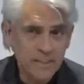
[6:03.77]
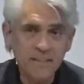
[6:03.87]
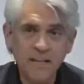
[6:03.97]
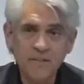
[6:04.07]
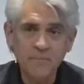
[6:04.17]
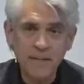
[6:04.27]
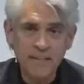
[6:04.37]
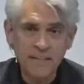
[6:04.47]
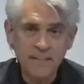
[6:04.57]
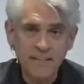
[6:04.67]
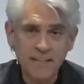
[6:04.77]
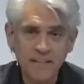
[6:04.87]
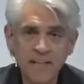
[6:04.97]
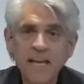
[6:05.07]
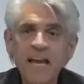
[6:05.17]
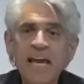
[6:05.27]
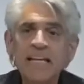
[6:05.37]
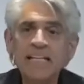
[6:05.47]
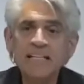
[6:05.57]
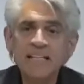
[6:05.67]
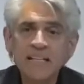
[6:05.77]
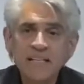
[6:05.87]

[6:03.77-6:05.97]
you did not meditate, and